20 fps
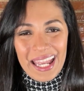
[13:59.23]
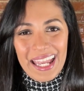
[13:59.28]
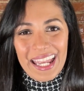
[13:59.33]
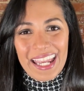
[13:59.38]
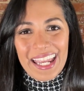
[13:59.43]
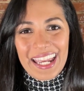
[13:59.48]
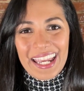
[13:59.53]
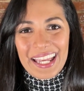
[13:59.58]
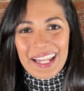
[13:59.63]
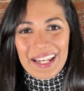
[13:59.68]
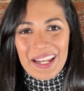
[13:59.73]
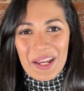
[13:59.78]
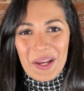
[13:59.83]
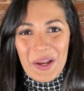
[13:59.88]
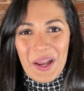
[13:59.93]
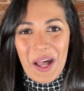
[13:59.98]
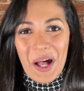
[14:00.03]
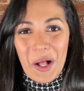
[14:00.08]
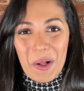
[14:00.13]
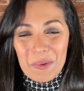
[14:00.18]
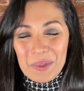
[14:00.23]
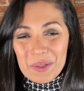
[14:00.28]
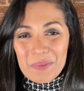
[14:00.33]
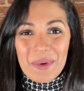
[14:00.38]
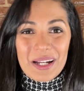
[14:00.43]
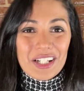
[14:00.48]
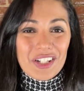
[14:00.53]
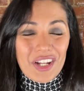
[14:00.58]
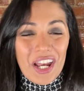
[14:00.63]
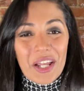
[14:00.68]
It helps
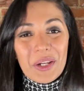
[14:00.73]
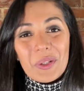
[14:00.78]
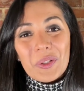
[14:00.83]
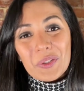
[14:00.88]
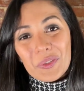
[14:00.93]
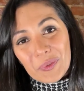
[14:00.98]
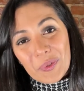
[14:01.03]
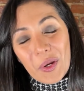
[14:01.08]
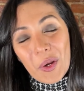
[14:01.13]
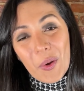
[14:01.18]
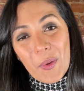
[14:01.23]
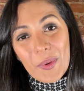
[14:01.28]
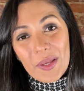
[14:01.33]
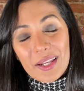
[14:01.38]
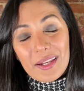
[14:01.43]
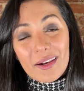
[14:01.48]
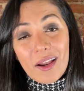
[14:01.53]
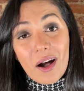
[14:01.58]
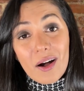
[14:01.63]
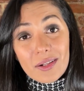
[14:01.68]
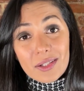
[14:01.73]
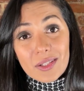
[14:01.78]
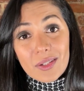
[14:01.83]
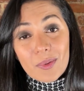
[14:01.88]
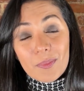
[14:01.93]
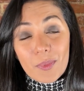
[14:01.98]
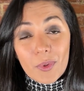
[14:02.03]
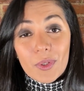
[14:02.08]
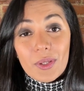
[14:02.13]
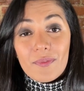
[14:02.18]
my channel grow, and it also
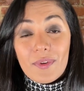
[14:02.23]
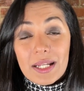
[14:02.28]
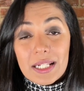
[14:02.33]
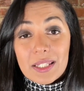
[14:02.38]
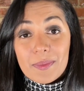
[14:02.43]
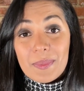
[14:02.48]
motivates